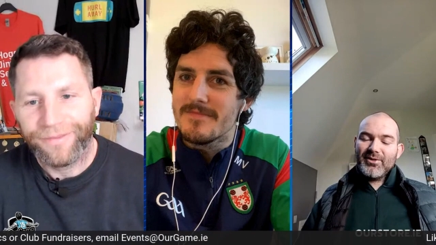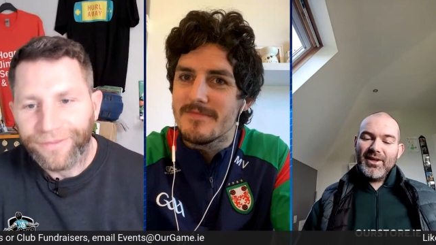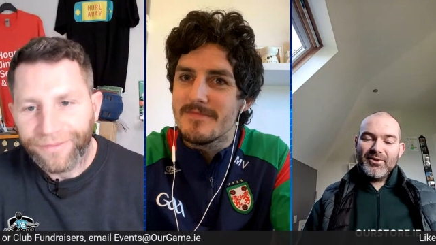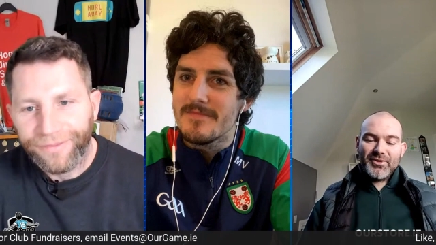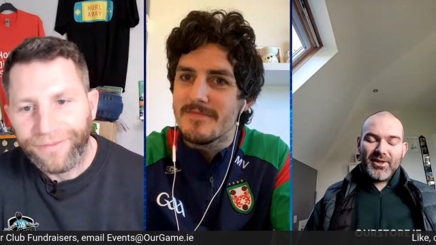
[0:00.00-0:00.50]

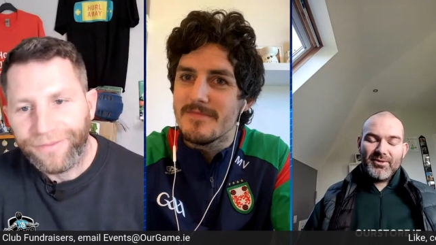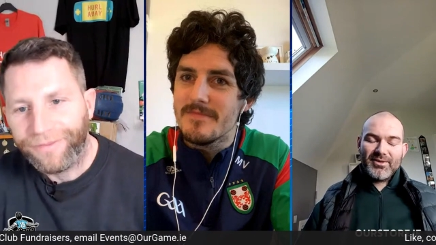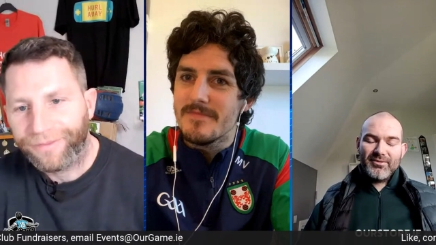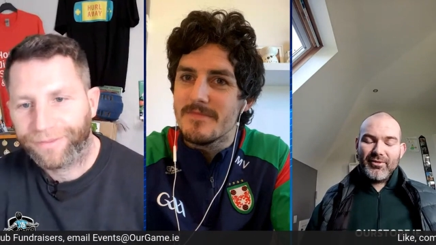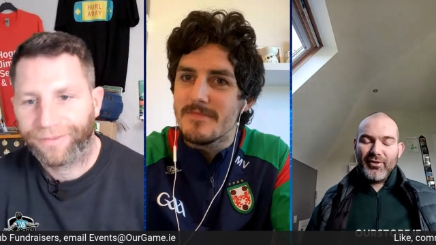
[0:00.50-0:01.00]
Speaker 1: on just I
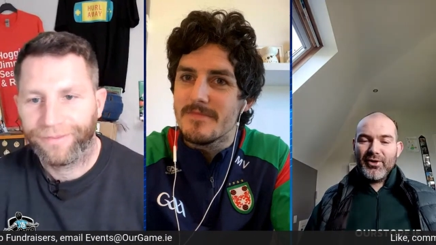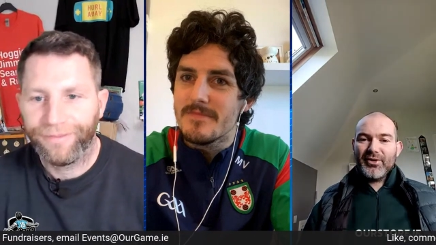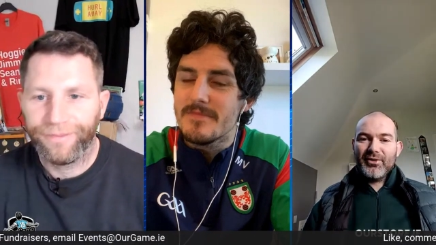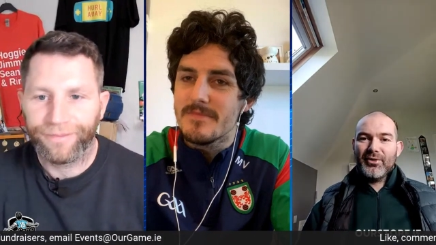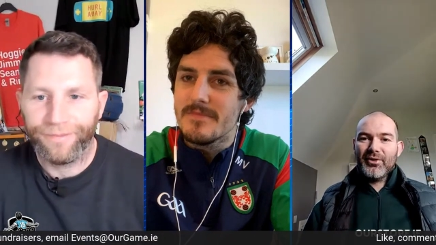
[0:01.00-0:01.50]
was
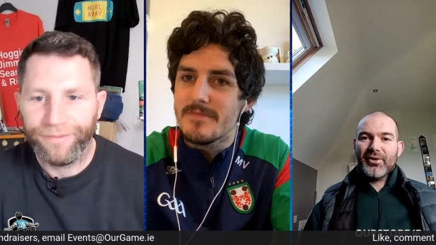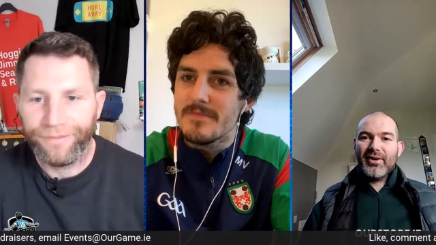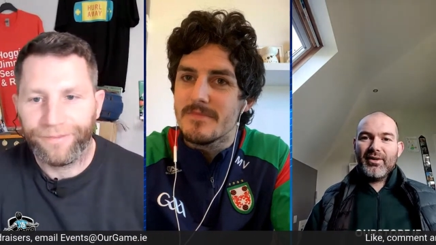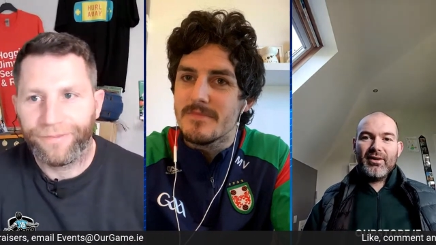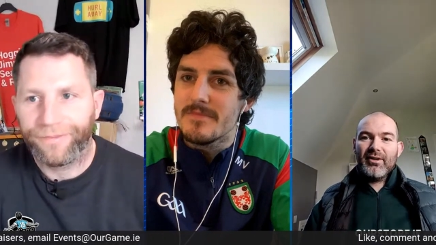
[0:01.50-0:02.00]
referring to hunger
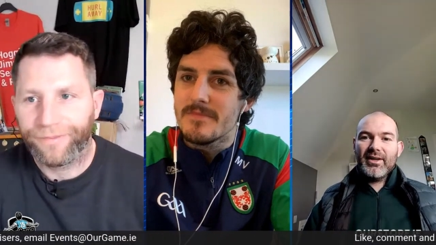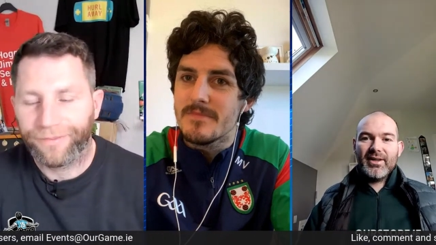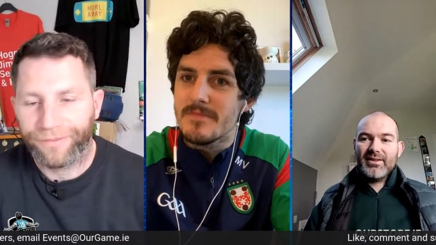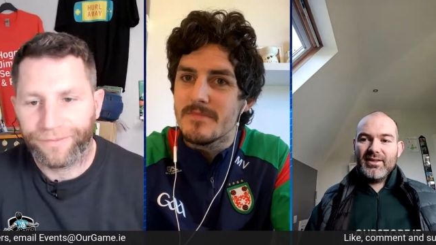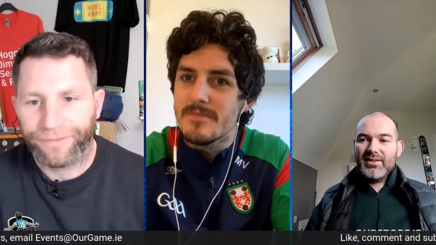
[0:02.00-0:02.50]
there earlier
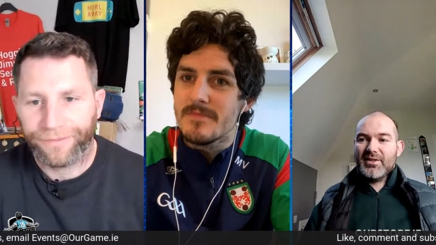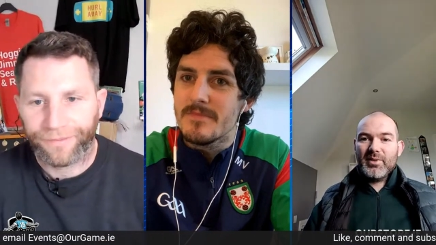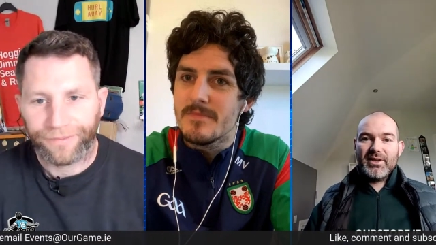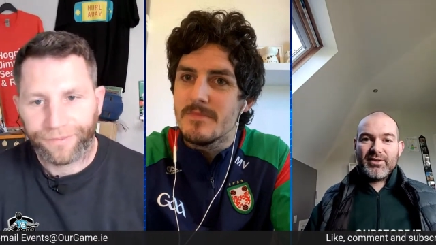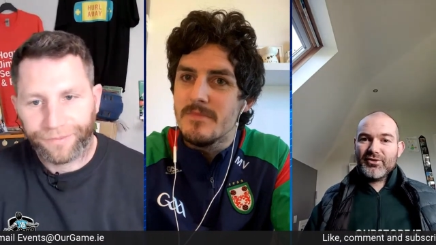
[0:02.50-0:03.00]
on. Like these,
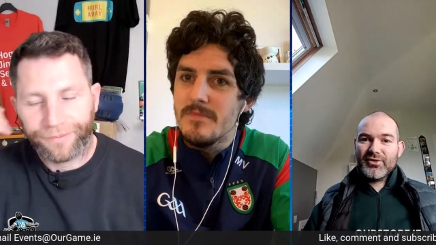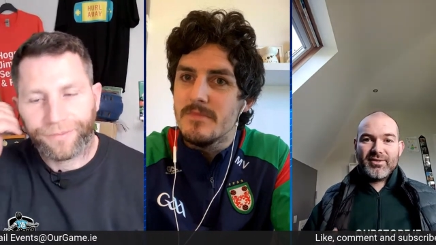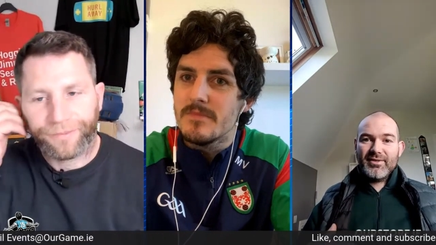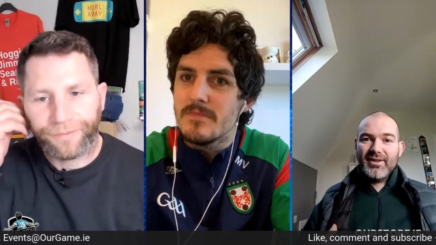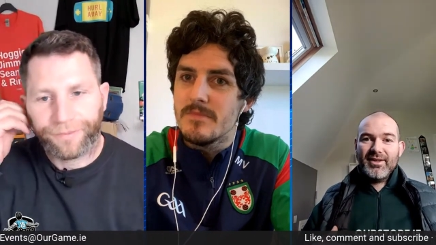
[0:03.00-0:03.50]
these boys are
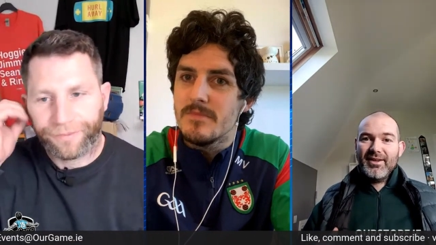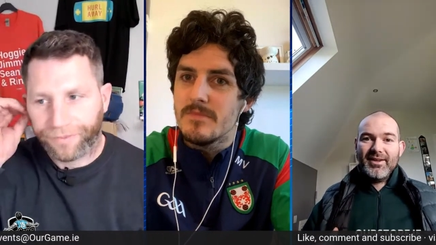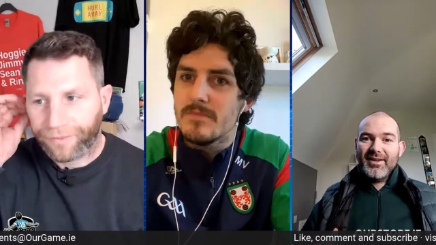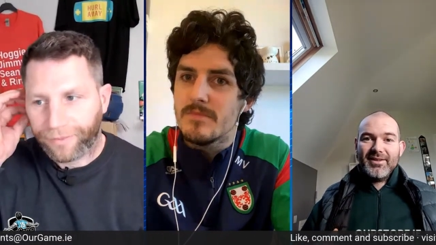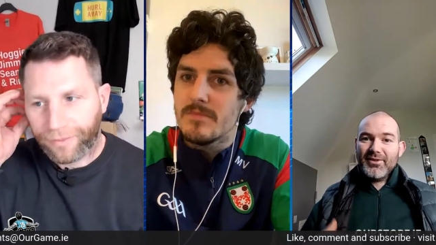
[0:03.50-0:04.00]
just
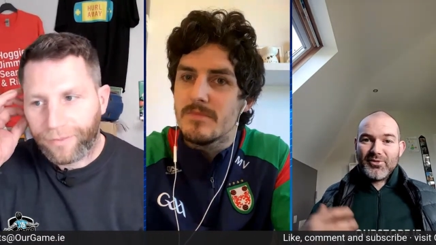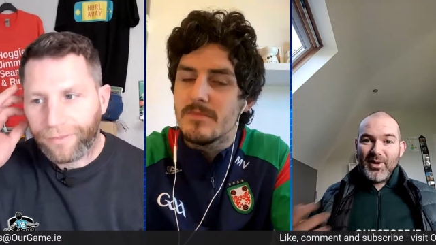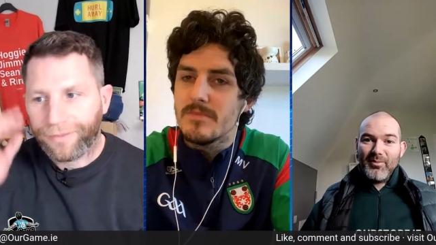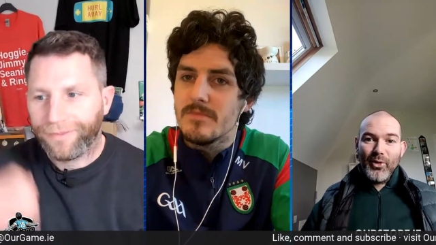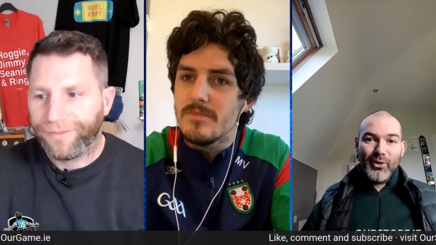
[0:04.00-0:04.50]
they
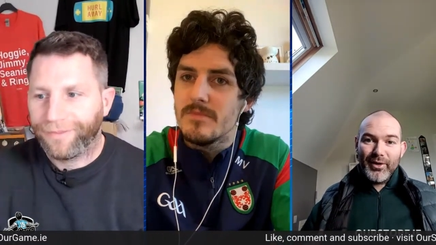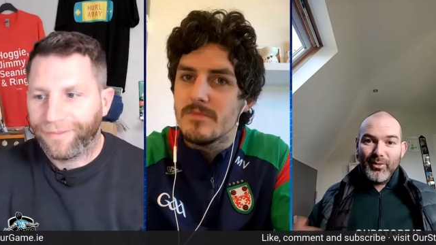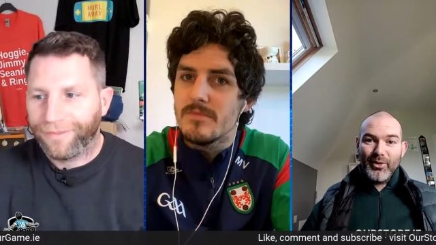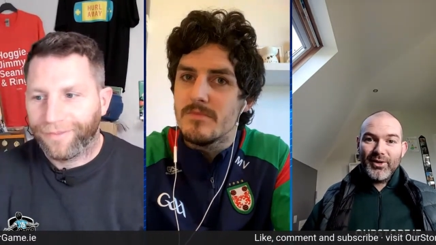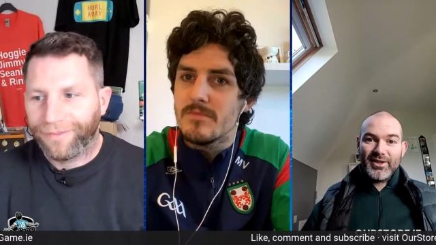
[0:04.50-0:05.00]
just want more
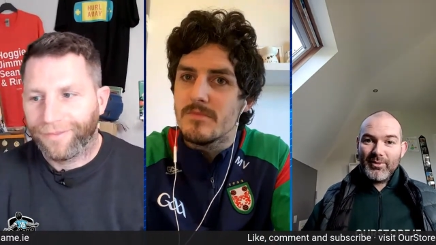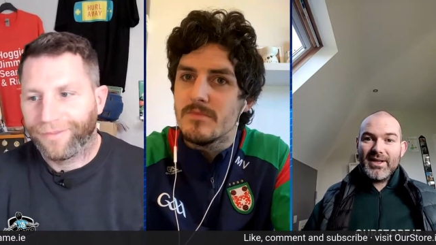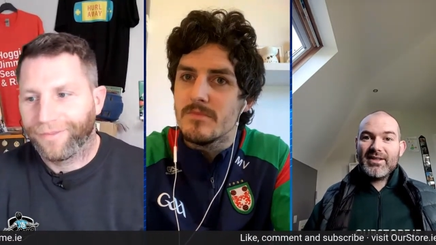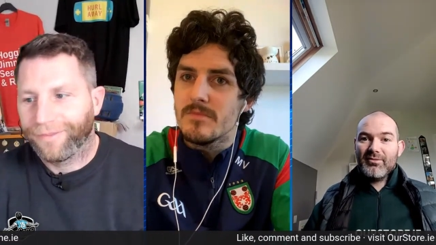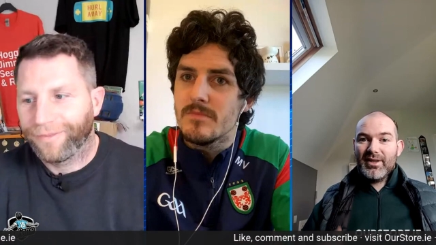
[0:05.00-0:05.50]
and more. They
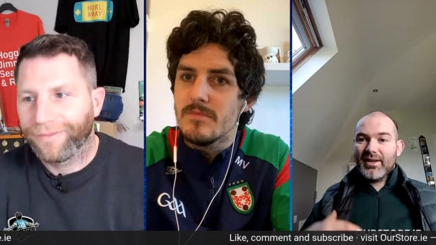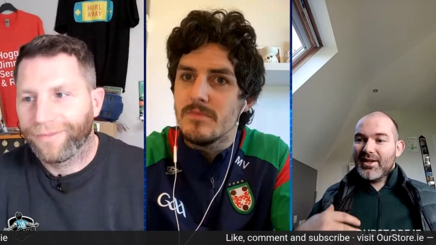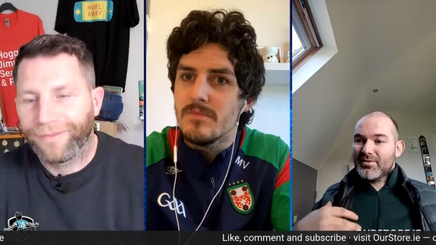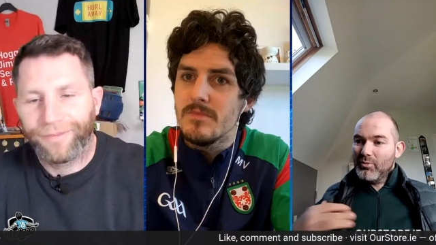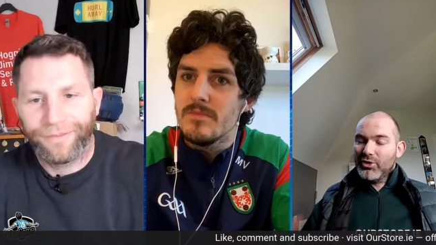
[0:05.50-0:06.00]
want to win
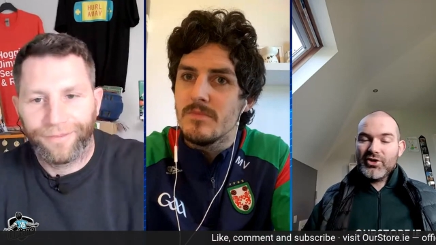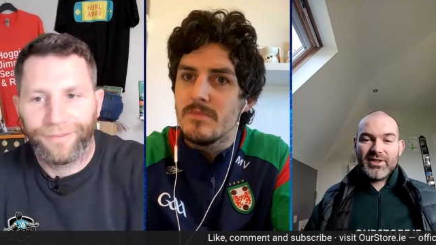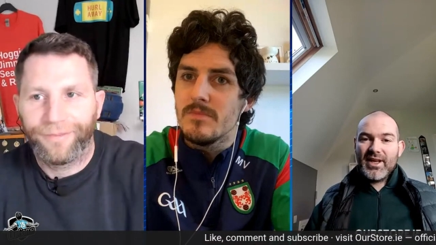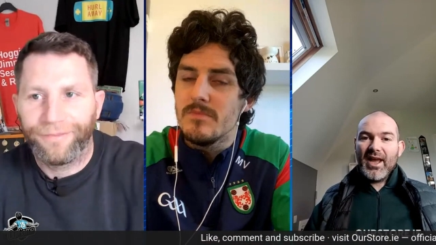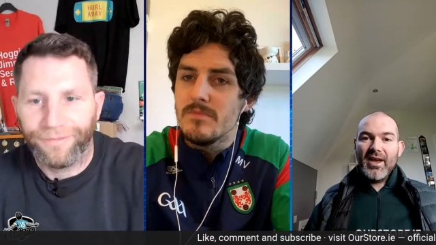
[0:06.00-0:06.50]
as much
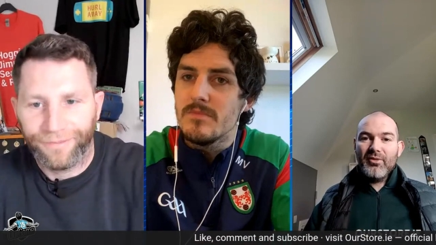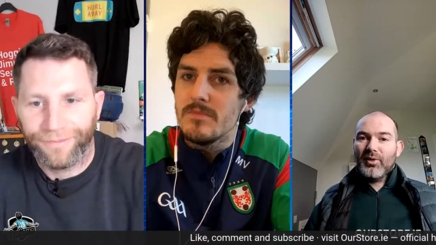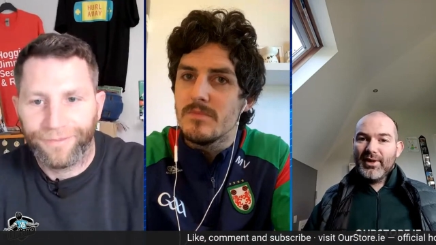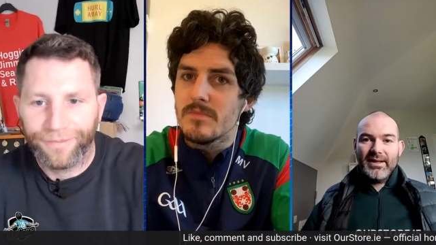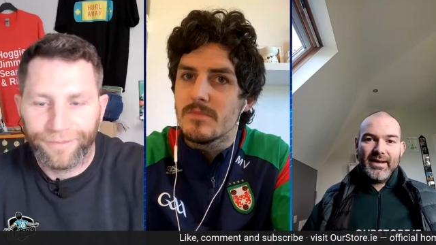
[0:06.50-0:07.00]
as they
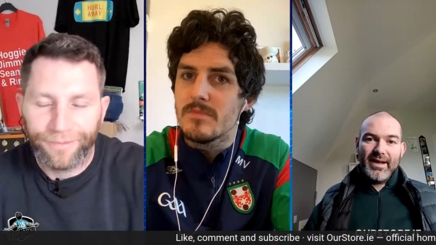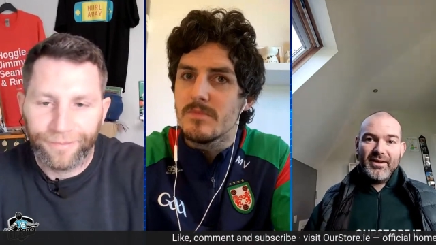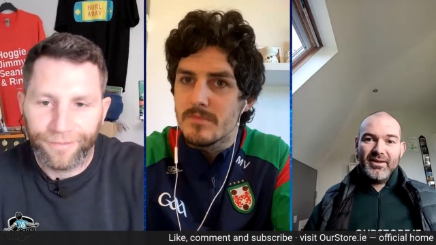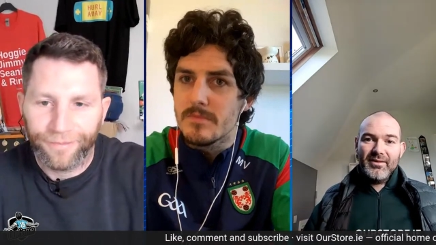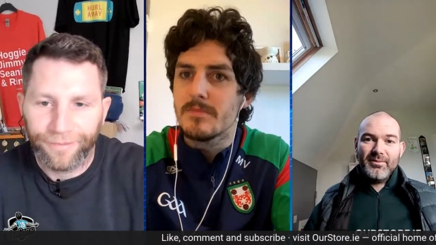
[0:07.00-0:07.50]
can while they
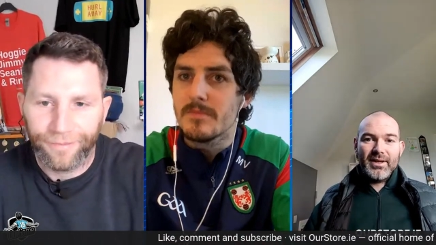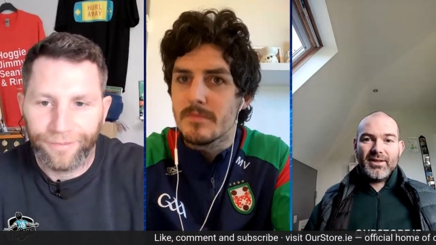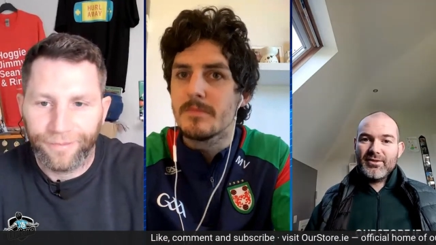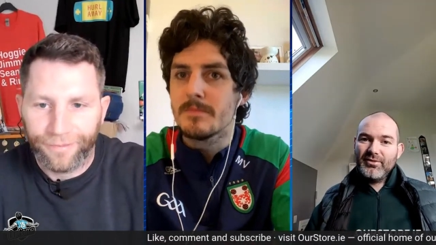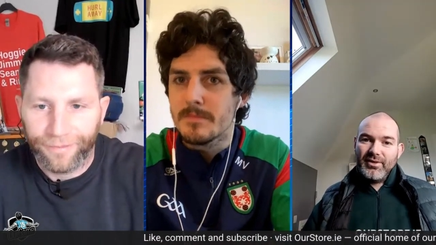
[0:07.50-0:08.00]
can.
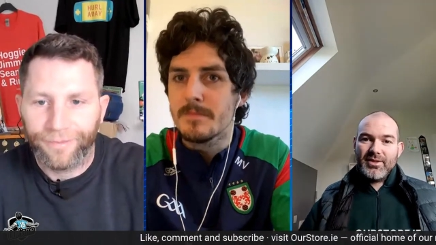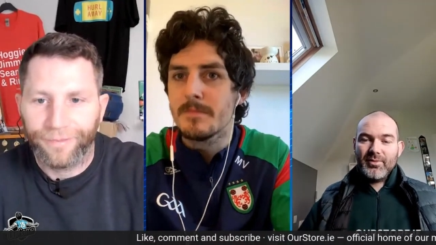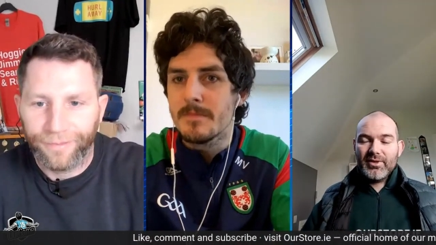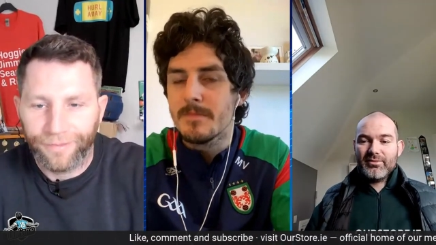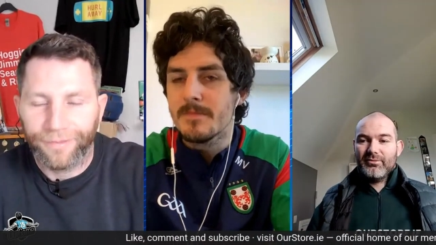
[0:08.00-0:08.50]
Because look, I
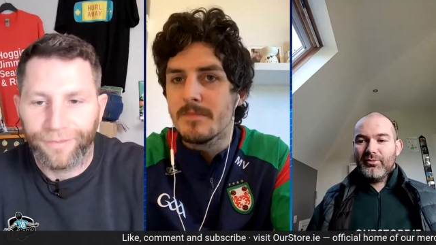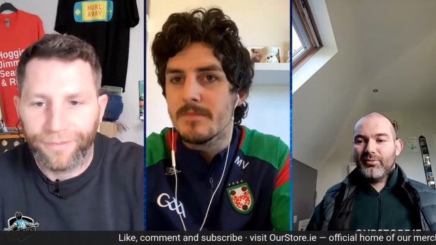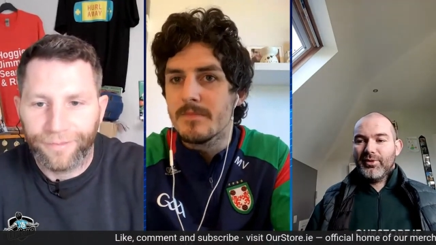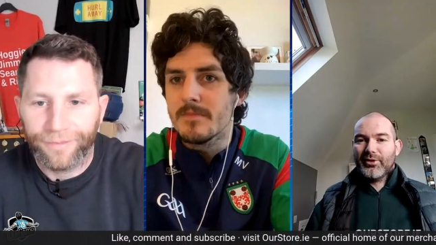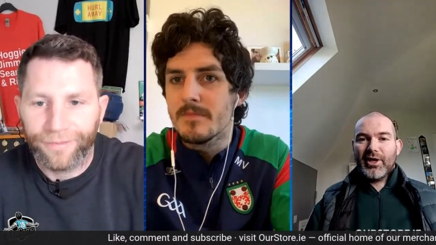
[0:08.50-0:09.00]
suppose
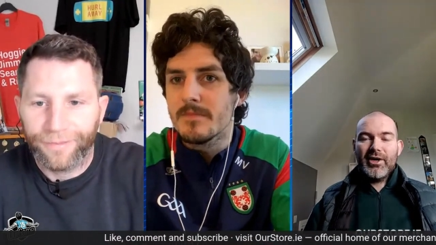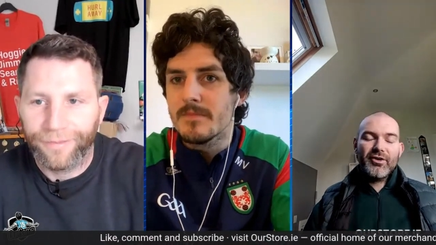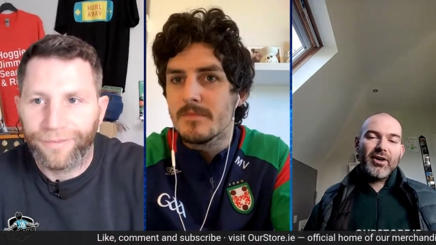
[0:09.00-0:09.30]
when you're gone, you're